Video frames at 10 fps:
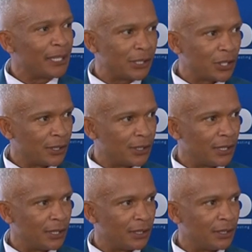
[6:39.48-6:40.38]
is
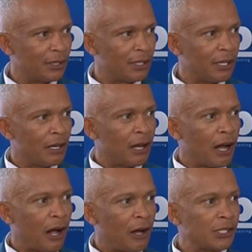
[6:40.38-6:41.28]
concerned,
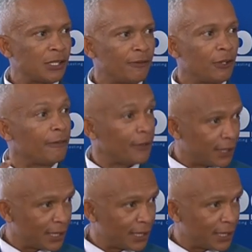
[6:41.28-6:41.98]
hosted for the first